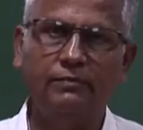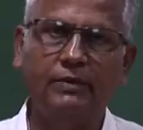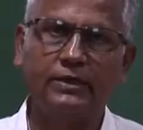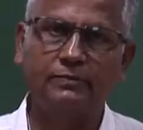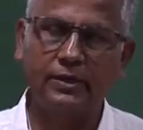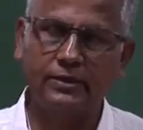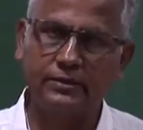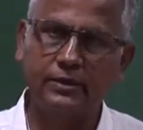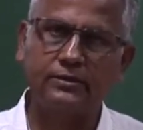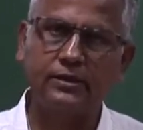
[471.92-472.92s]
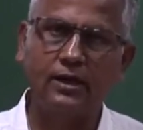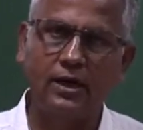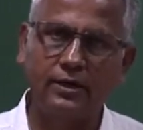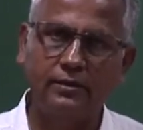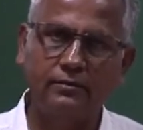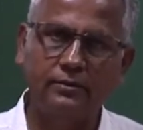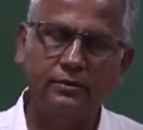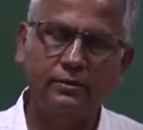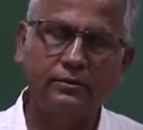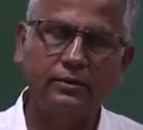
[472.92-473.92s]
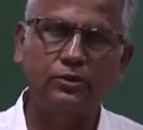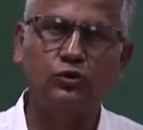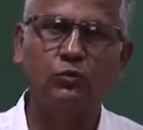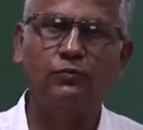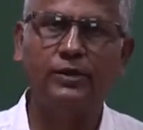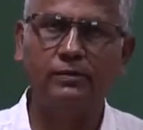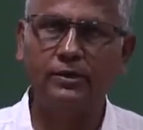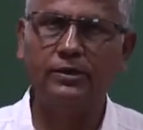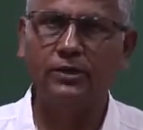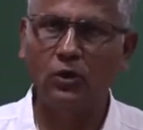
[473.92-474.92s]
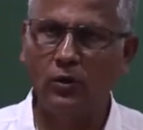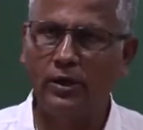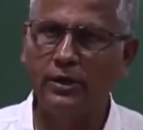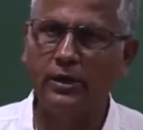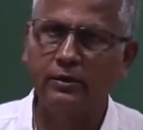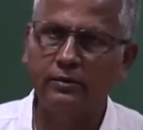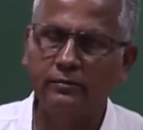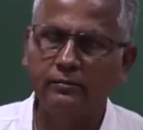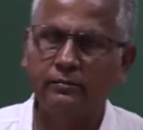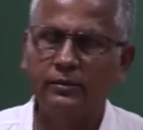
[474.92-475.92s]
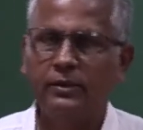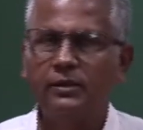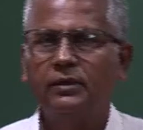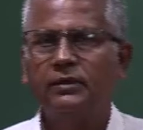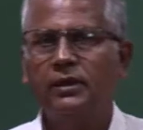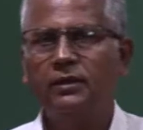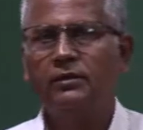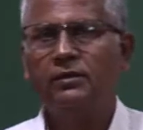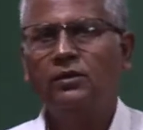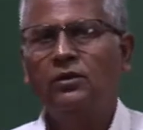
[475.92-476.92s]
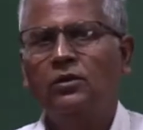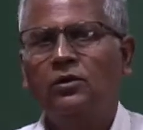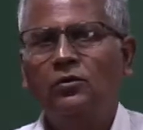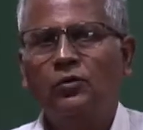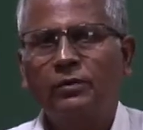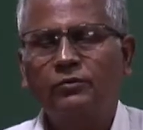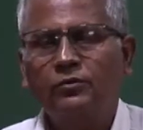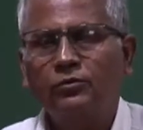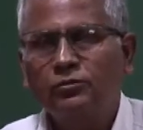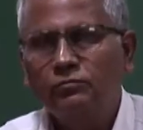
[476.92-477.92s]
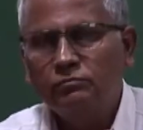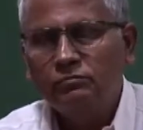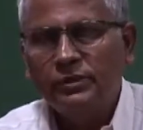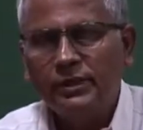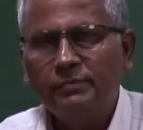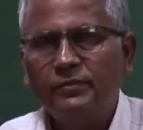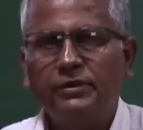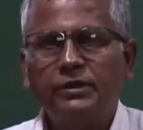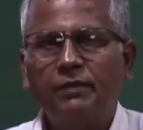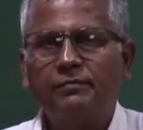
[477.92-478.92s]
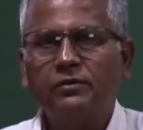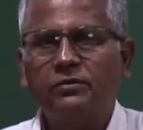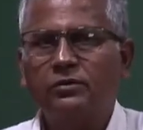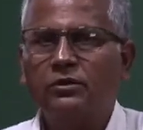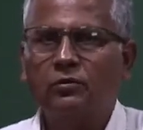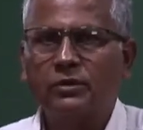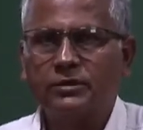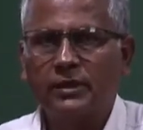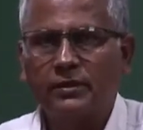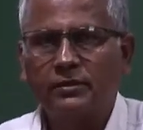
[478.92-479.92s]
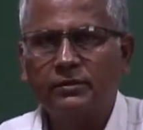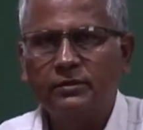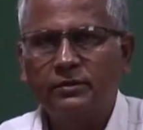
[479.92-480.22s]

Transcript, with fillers: If my expectations are high, it should be very very regular yarn, then we have to keep the draft on the lower side.